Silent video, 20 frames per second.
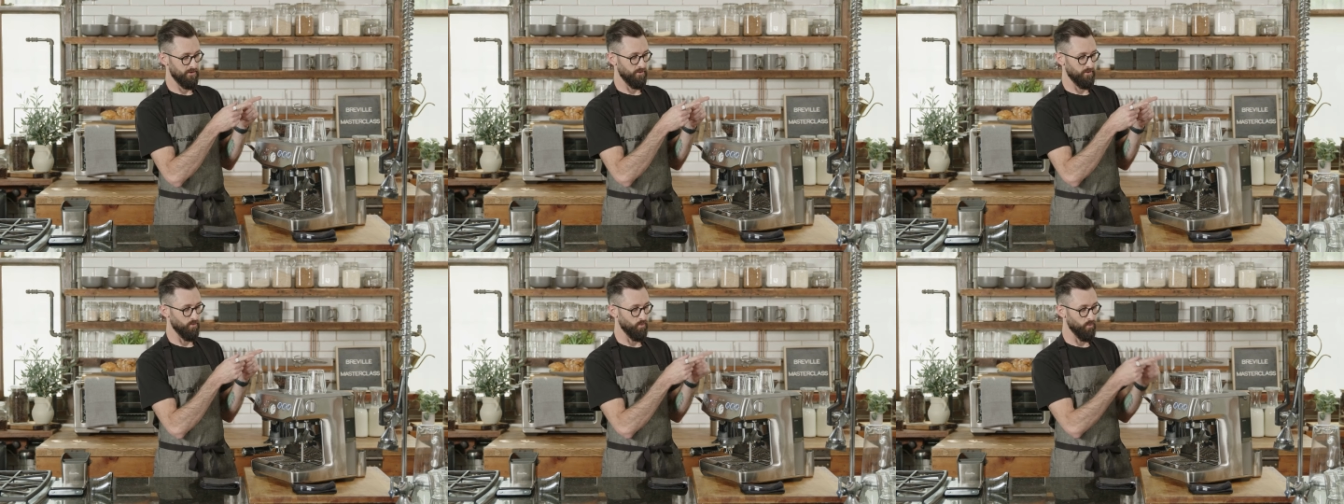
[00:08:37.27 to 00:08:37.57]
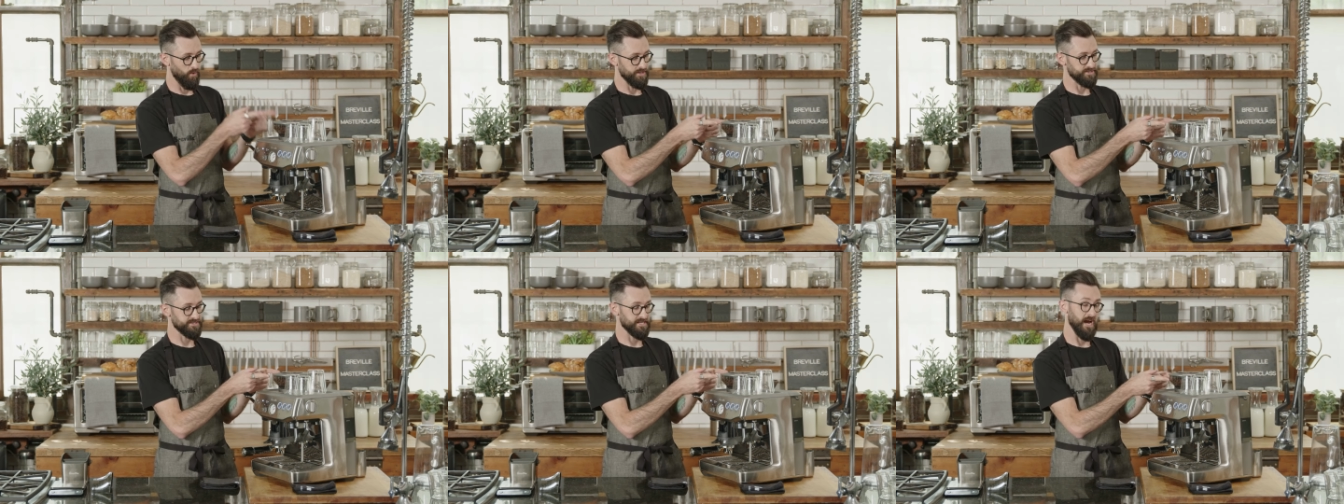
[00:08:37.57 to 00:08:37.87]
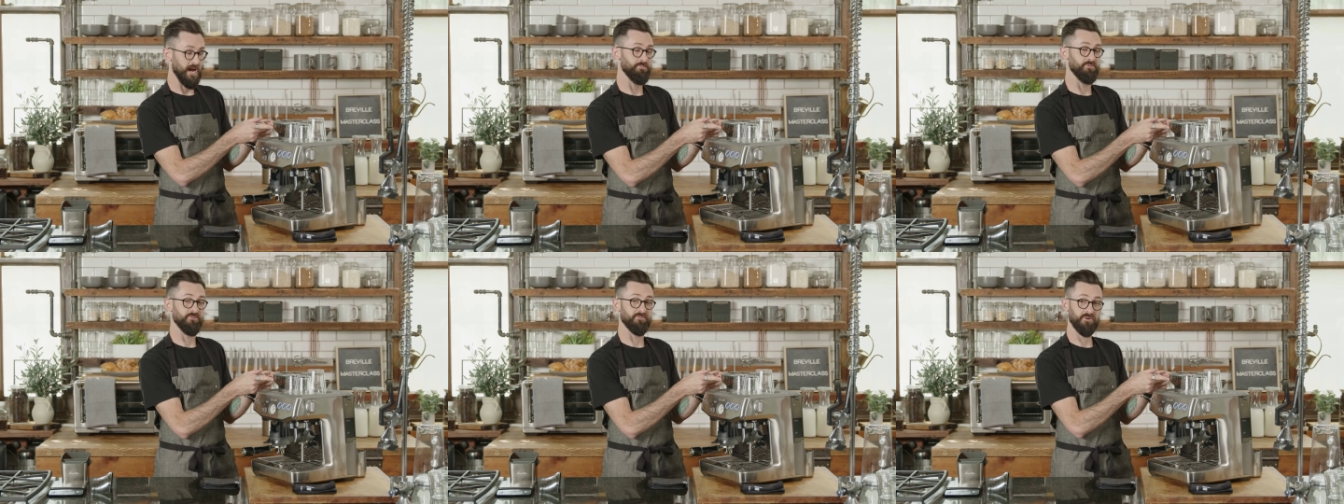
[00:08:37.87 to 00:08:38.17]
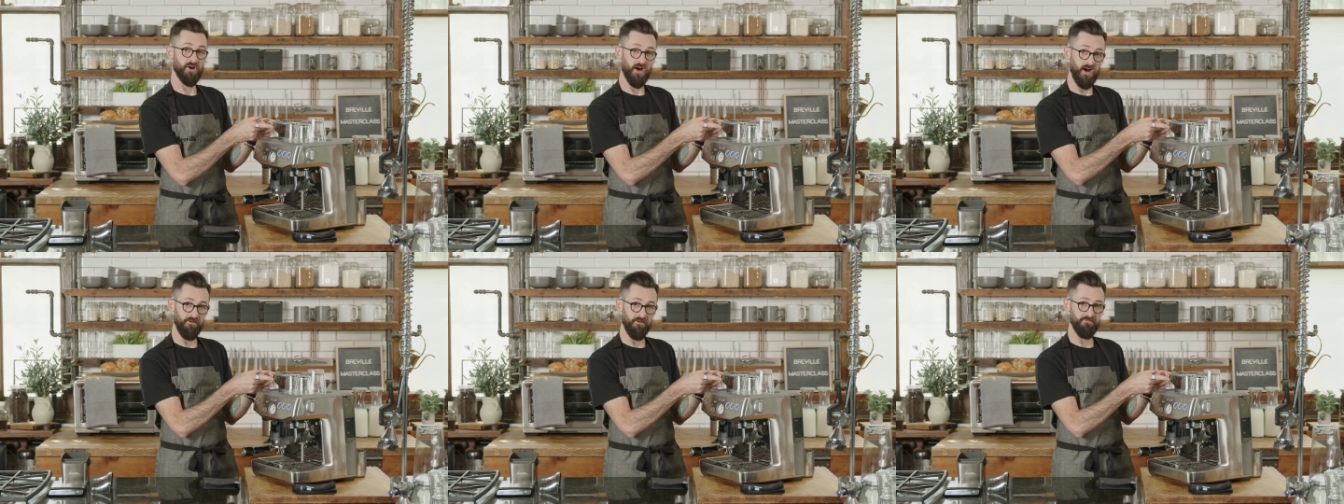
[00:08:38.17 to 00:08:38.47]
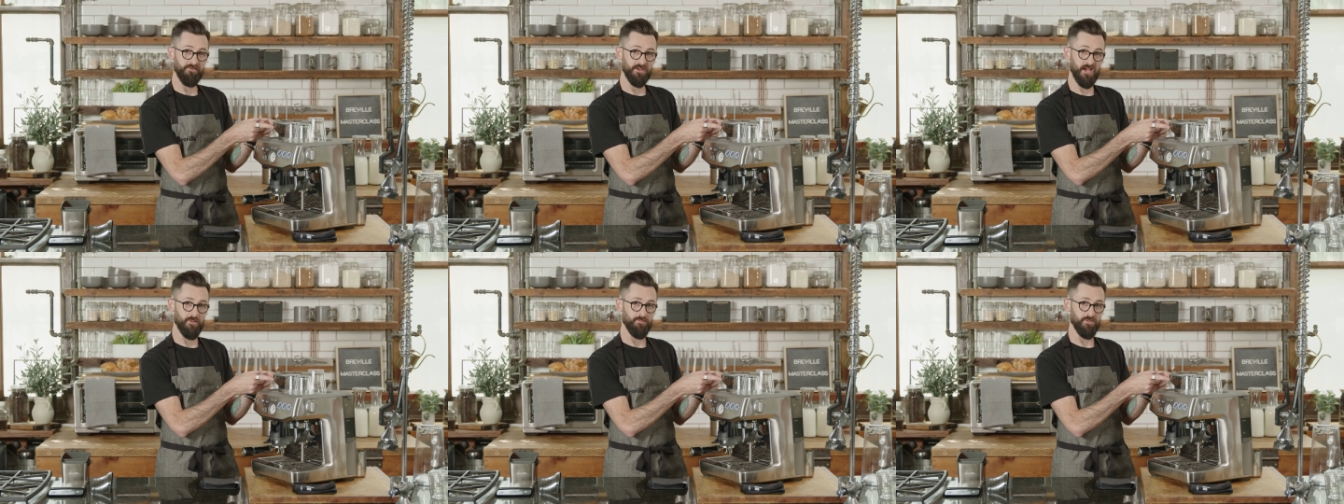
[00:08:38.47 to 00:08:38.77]
what type of
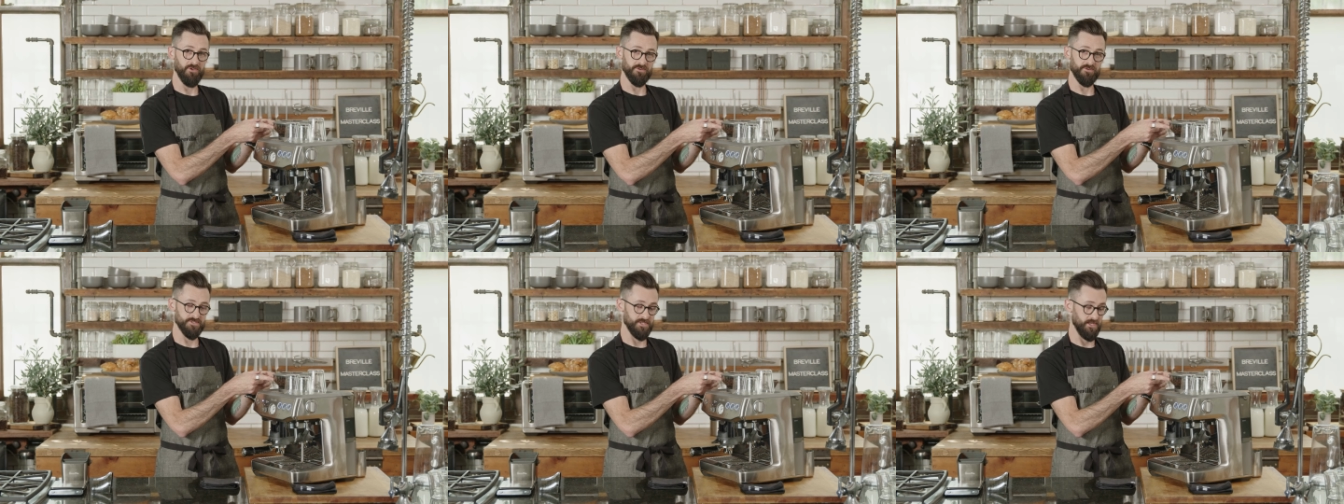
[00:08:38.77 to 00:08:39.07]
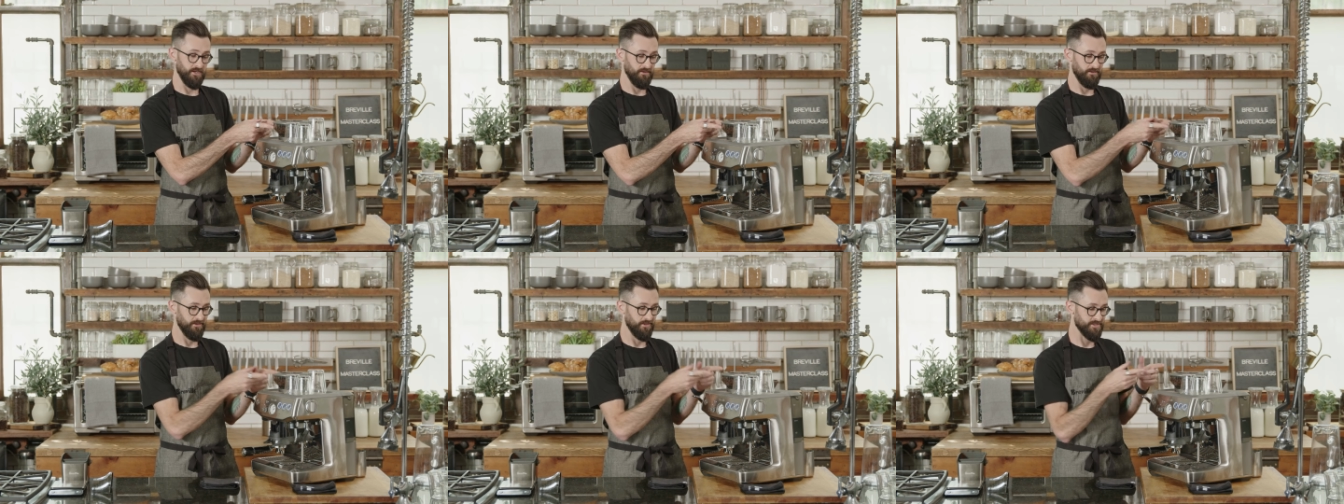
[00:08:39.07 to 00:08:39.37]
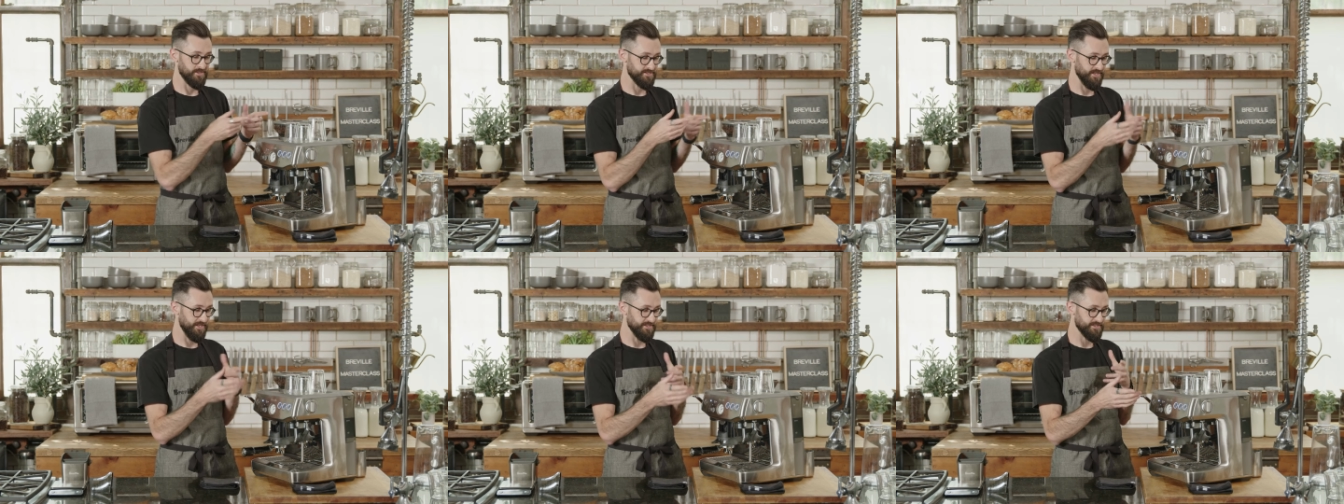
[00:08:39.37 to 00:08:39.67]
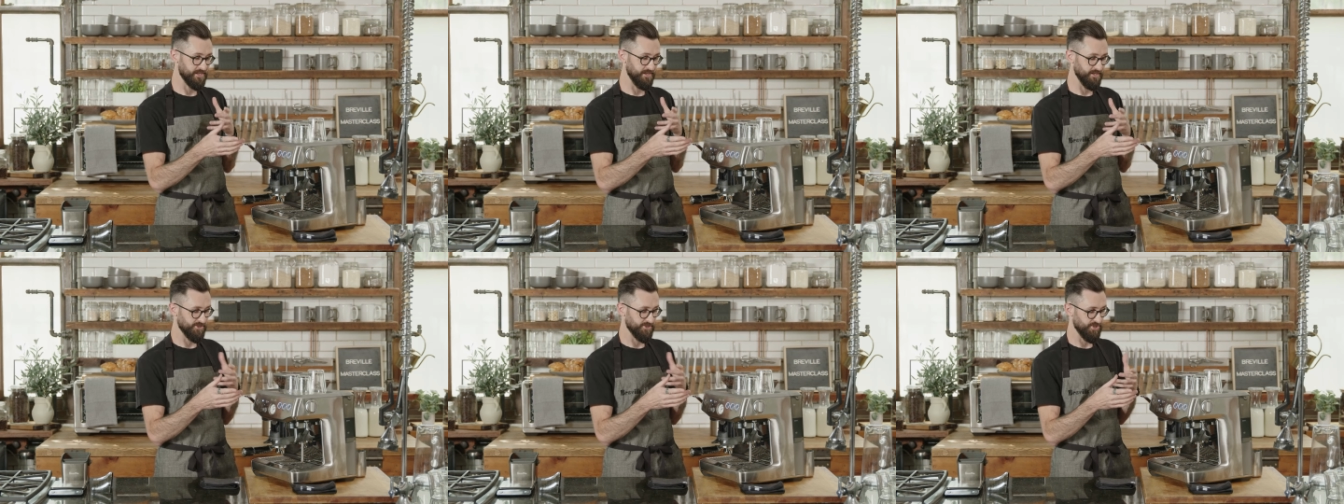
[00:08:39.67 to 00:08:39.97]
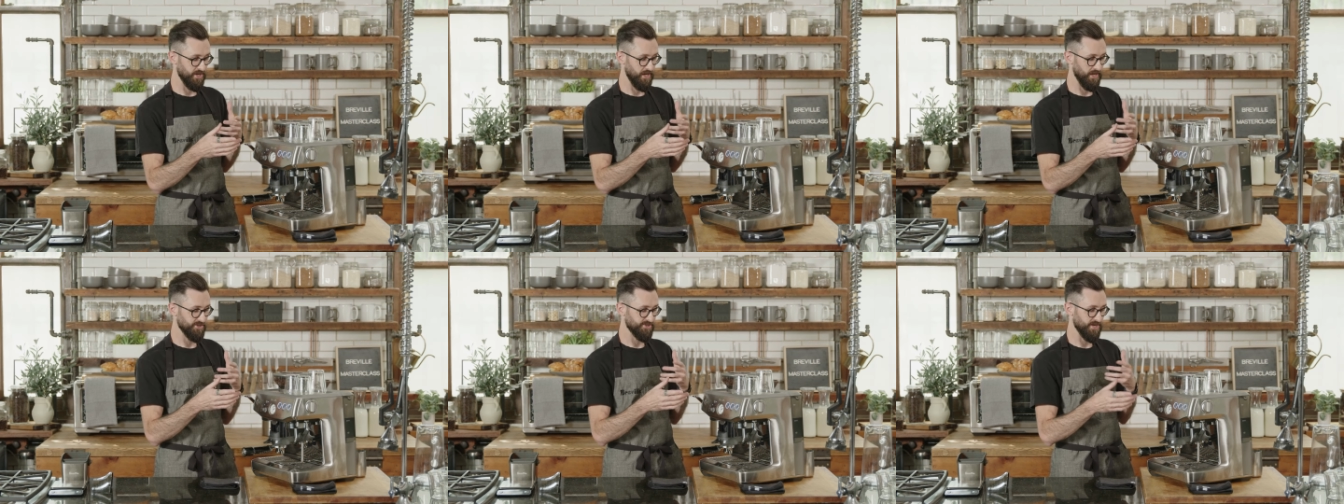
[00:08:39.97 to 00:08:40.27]
coffee I'm using, because that's gonna
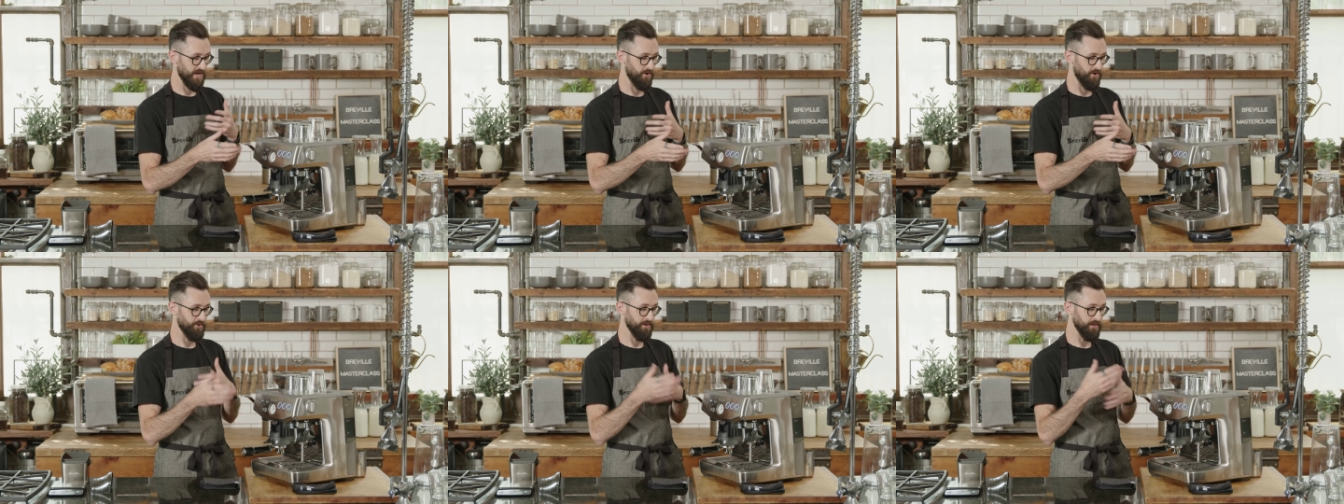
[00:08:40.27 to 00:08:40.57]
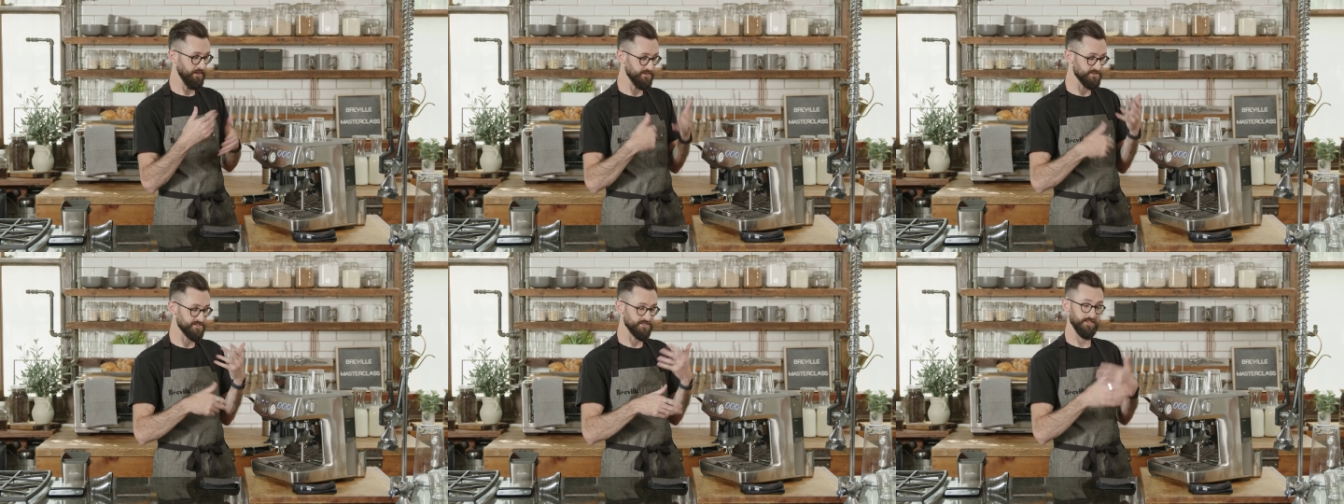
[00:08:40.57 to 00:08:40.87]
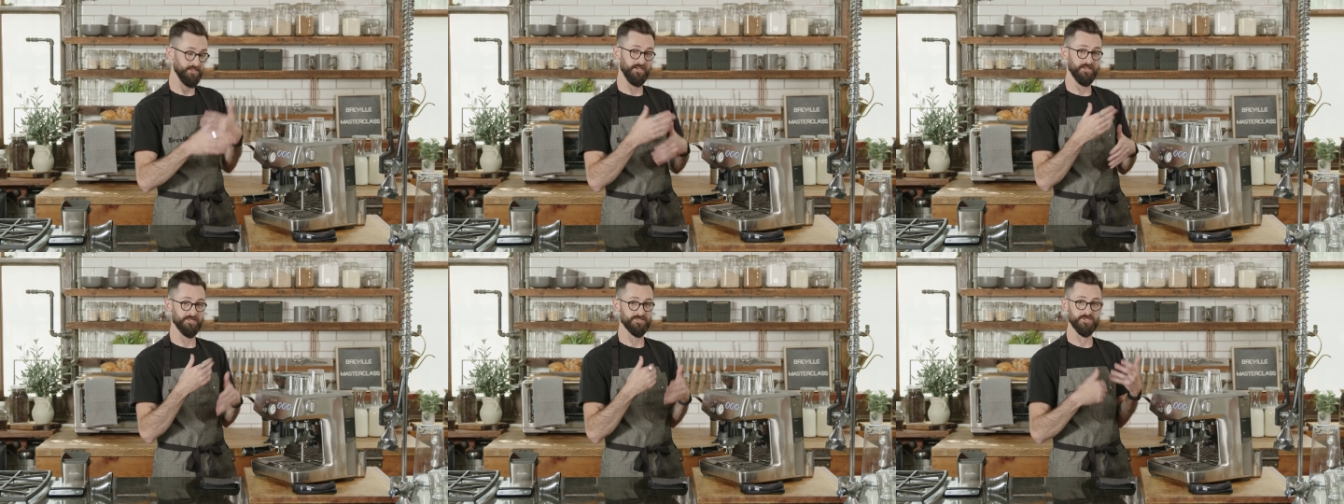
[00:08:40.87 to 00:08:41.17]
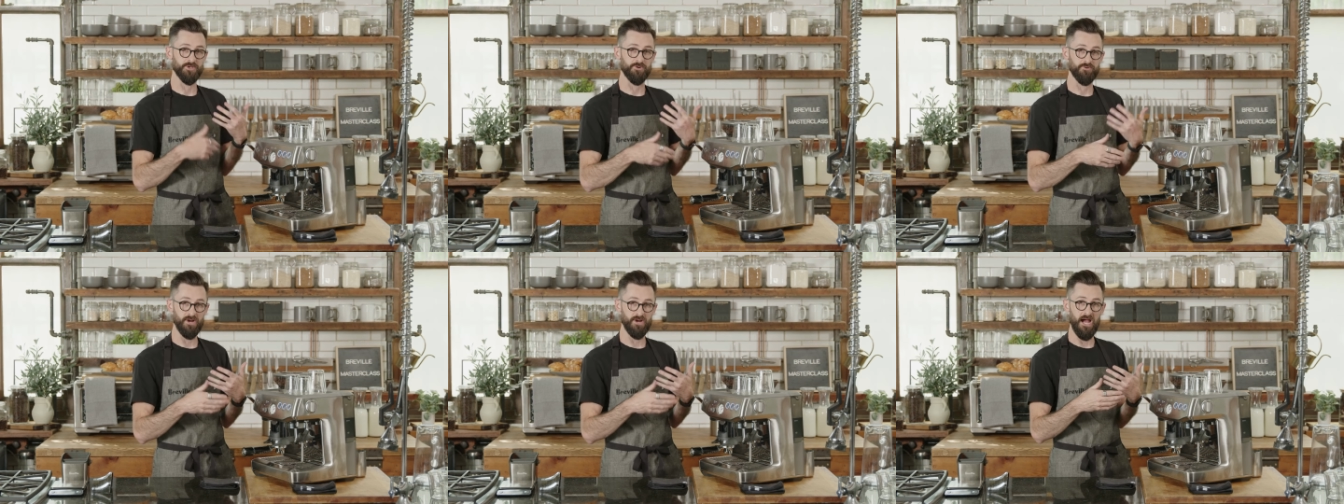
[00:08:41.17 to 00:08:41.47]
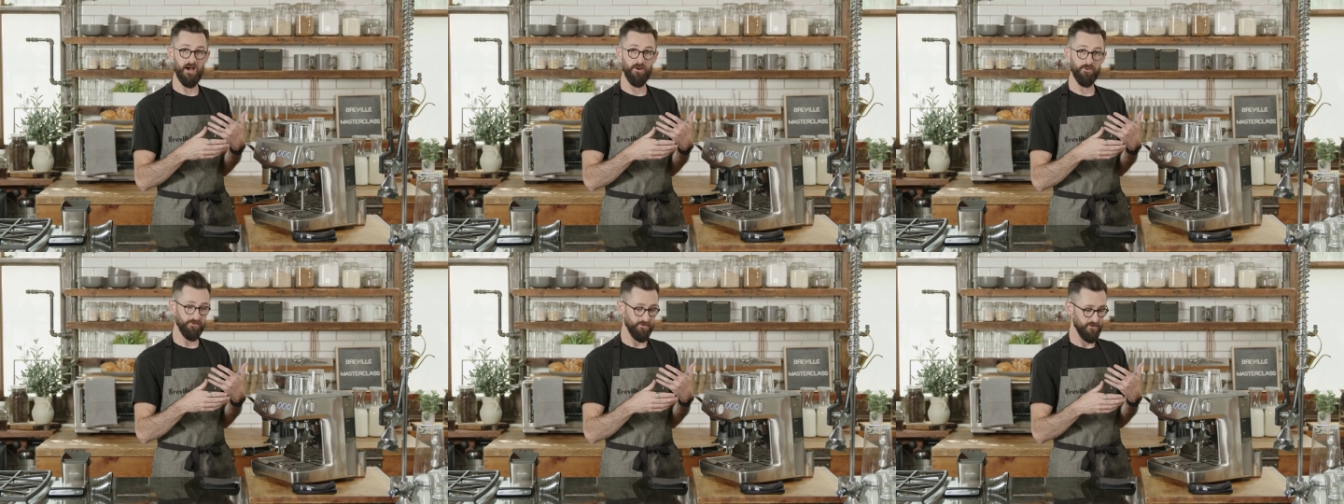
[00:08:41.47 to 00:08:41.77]
change how easily it's
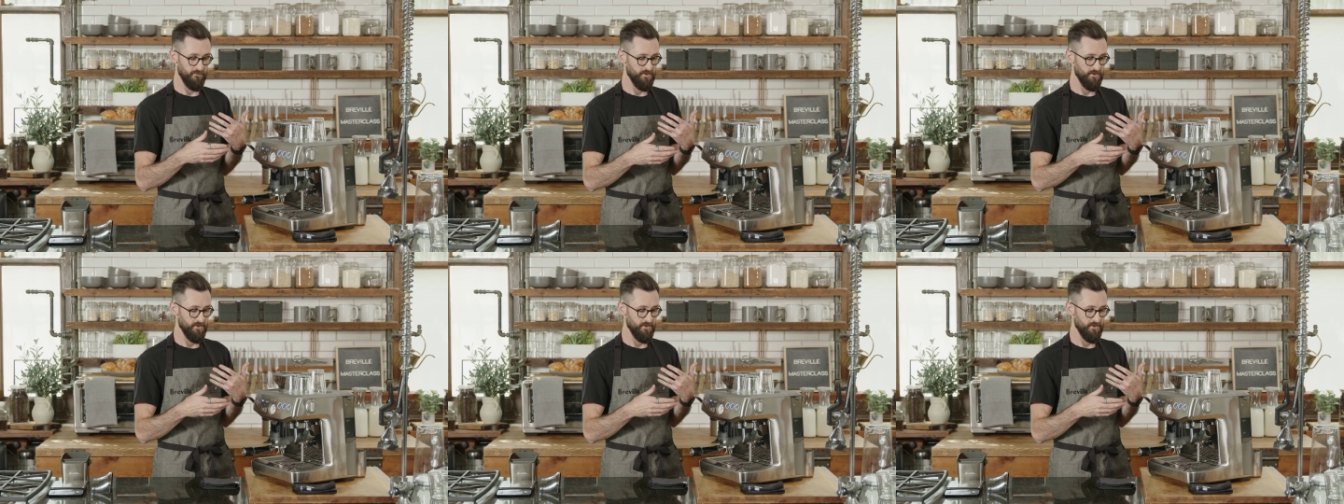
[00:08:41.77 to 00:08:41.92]
ground,